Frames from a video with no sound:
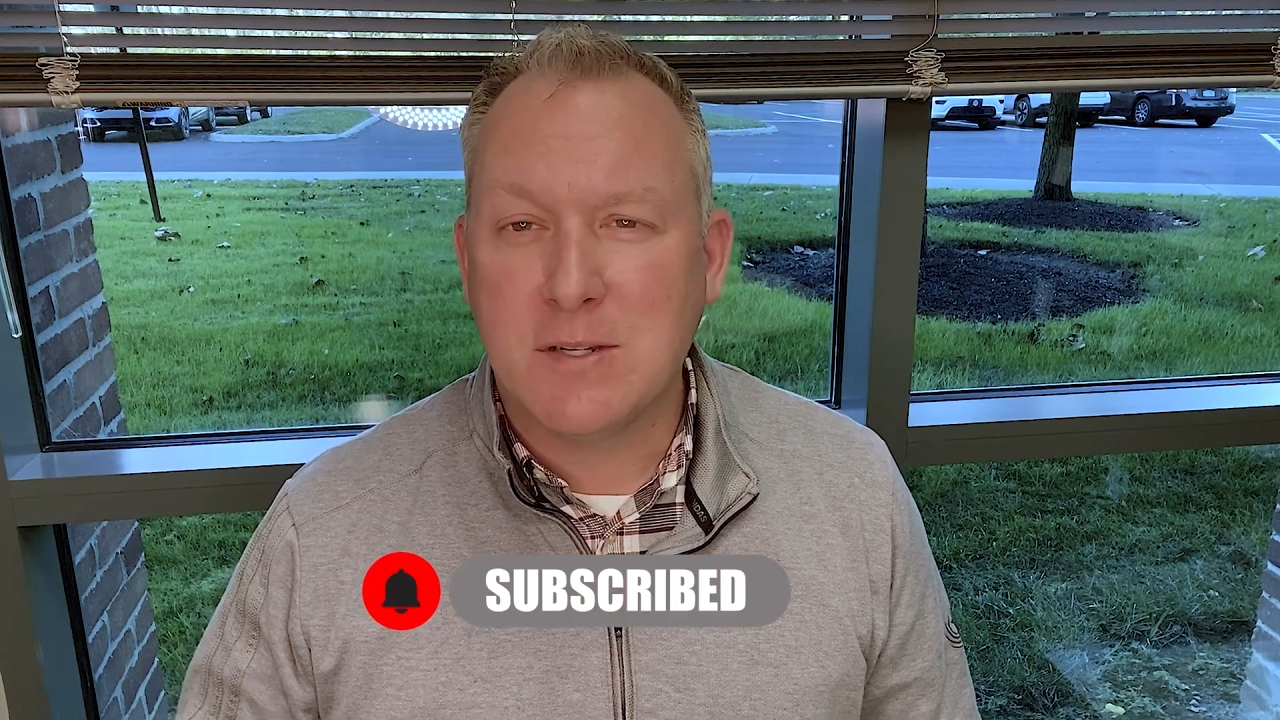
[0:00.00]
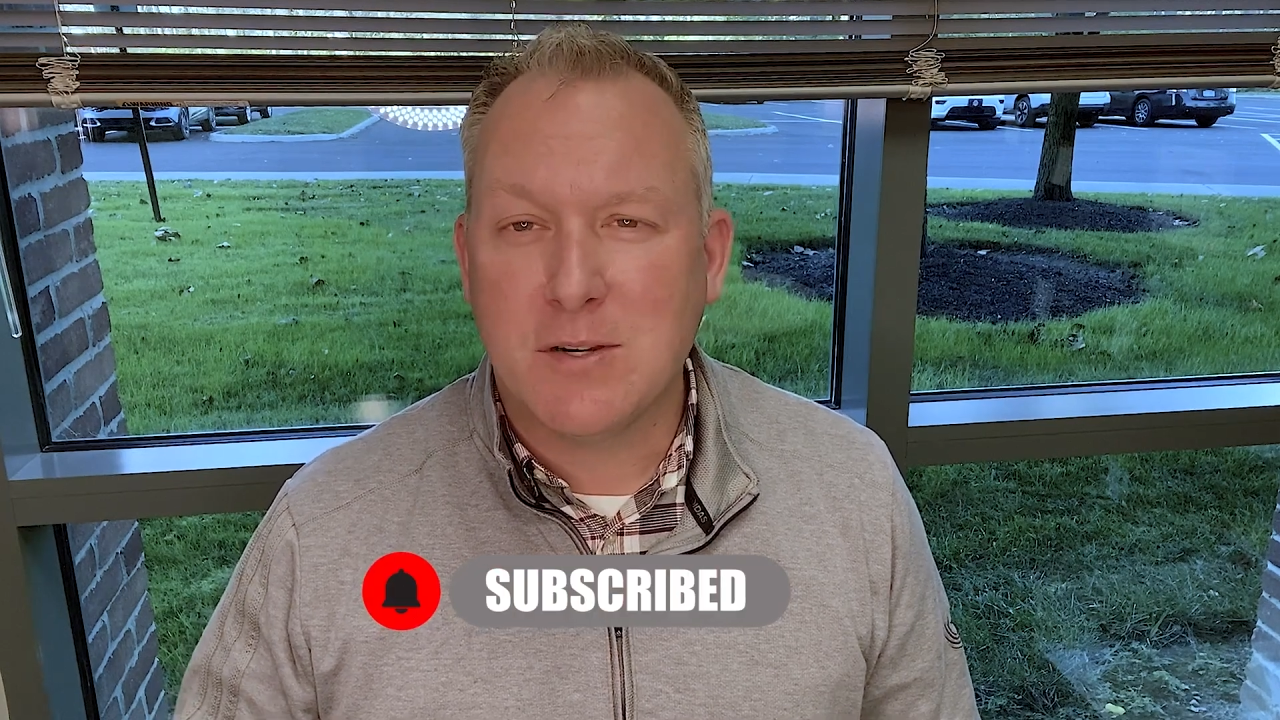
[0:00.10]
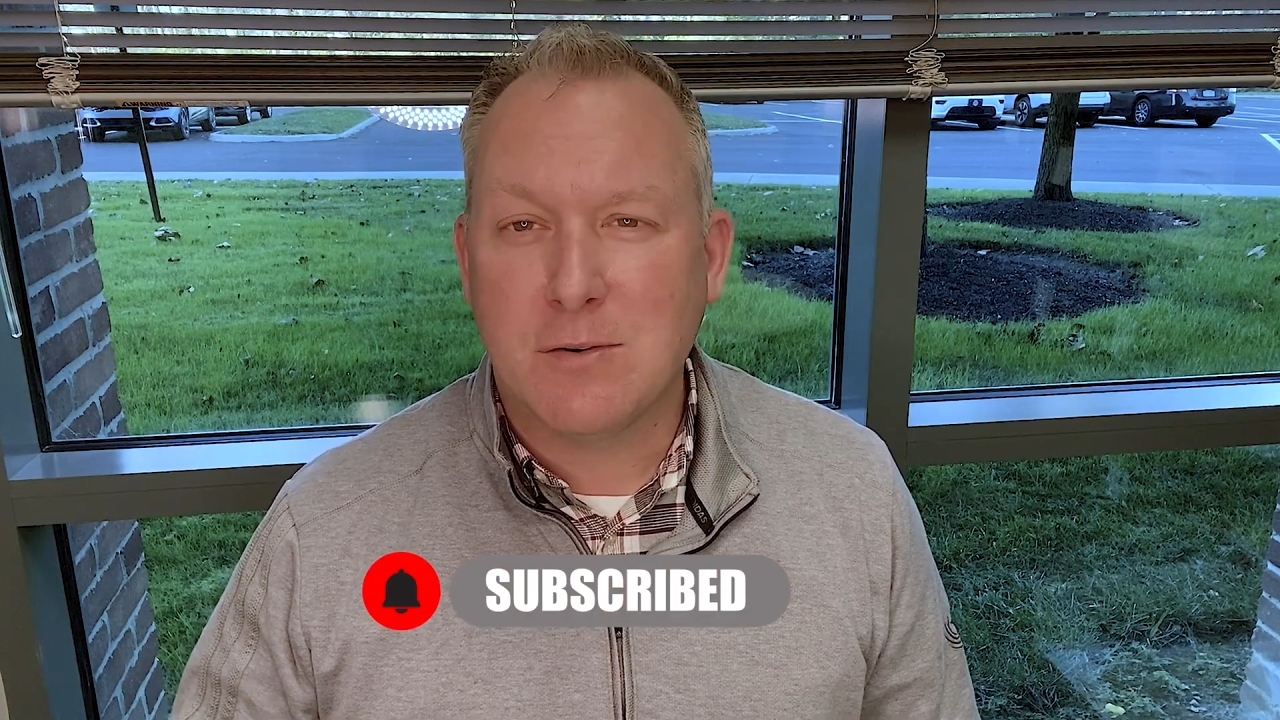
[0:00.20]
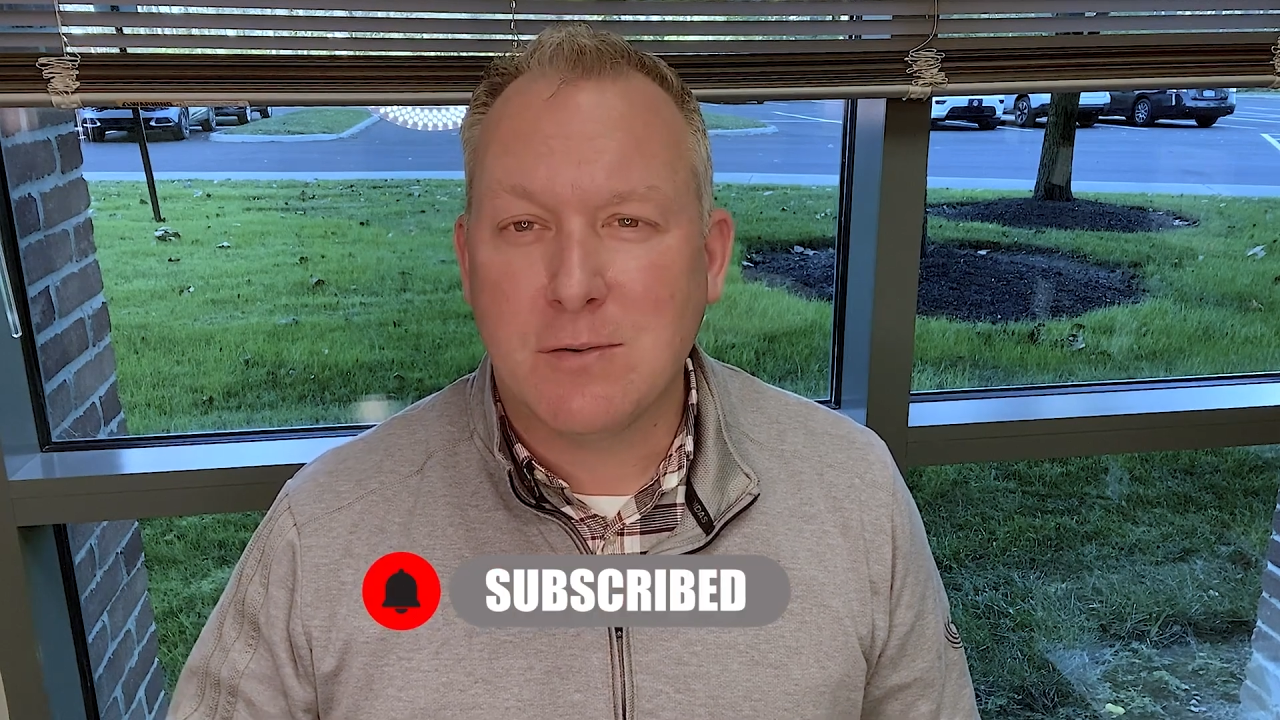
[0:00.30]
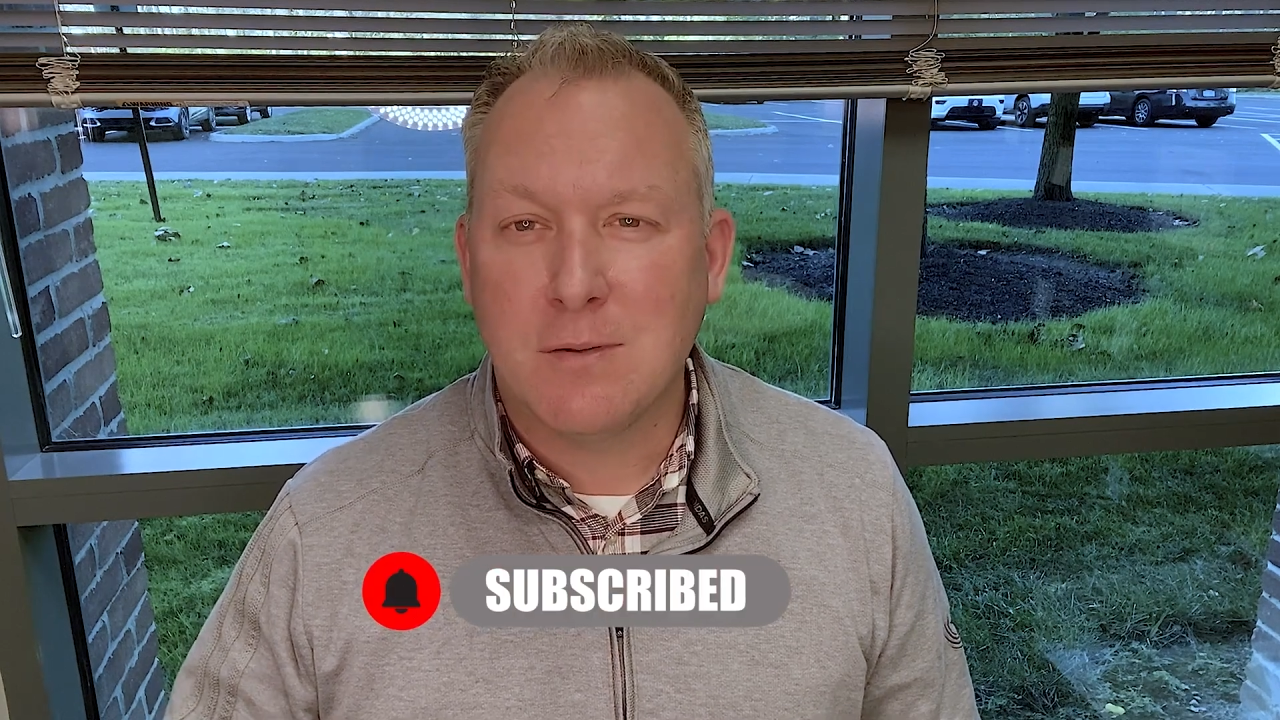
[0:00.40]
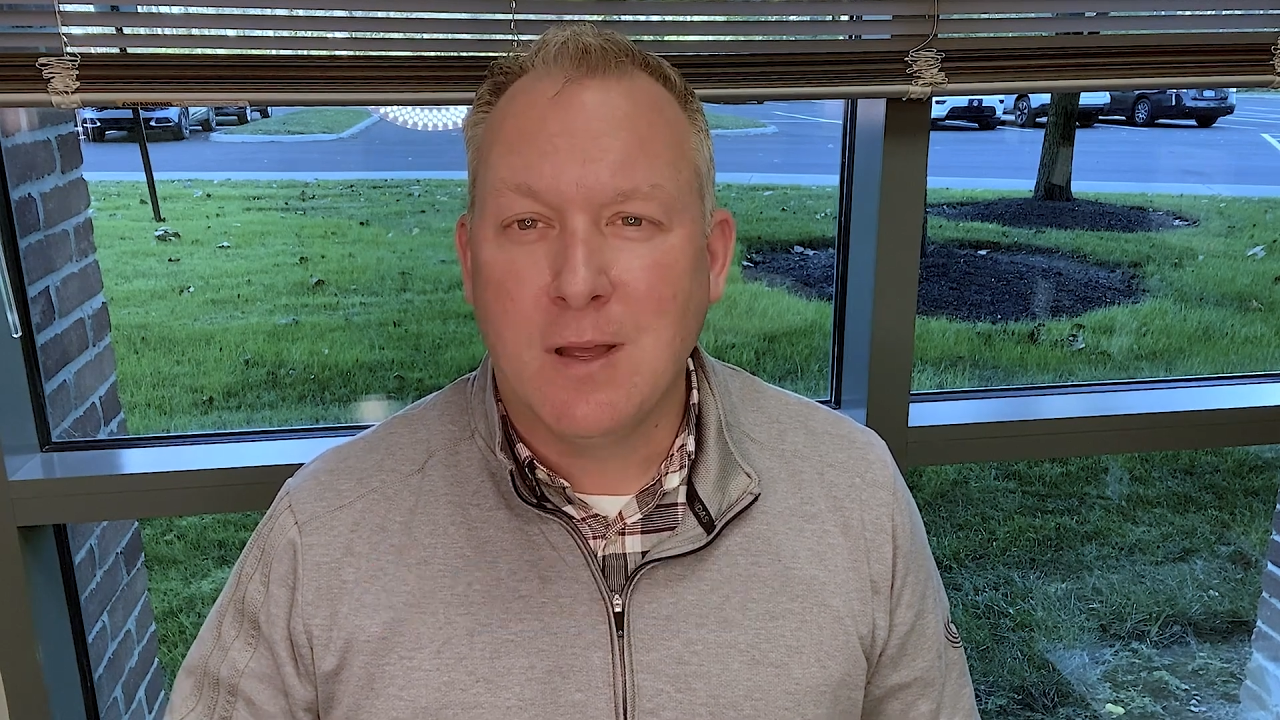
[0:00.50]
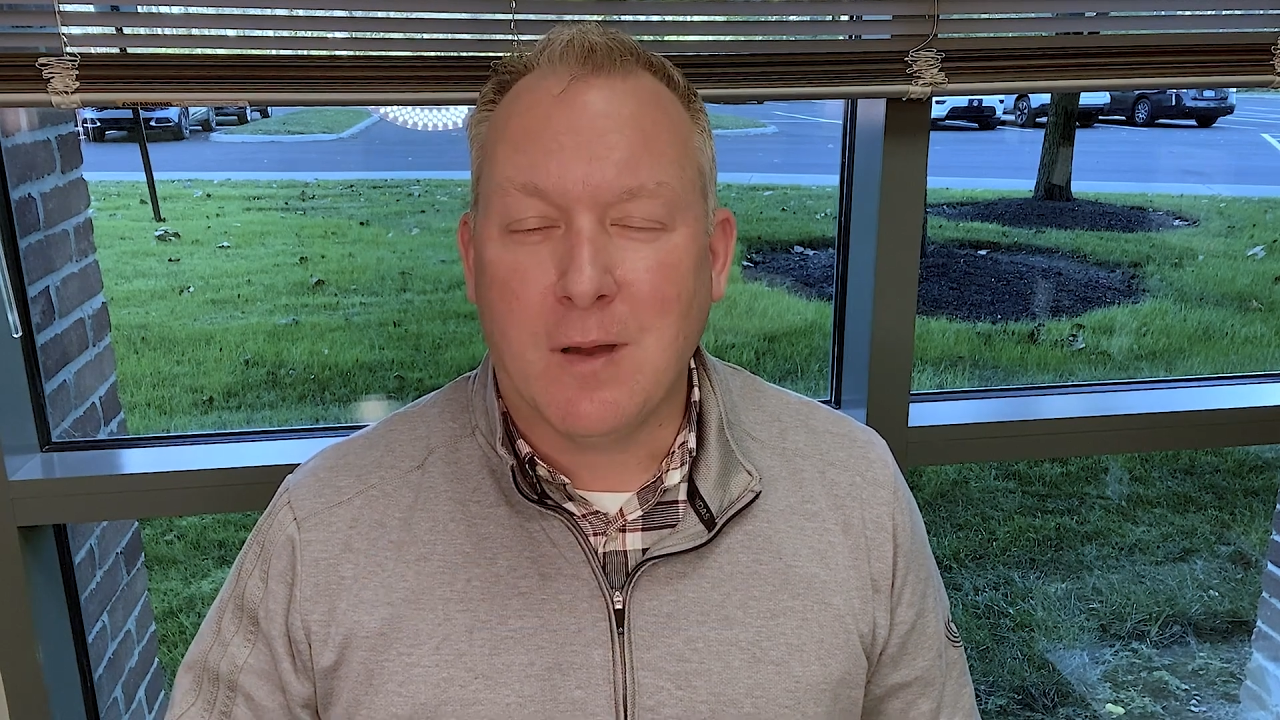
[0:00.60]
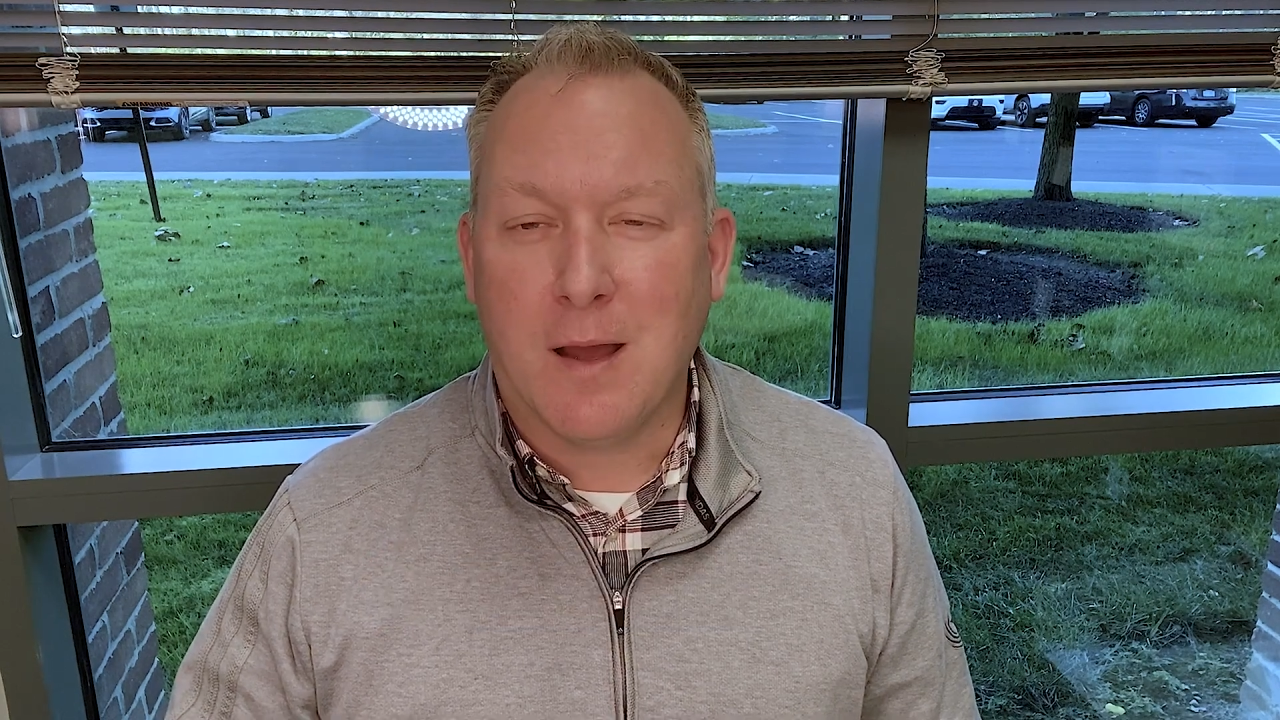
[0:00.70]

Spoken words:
in general,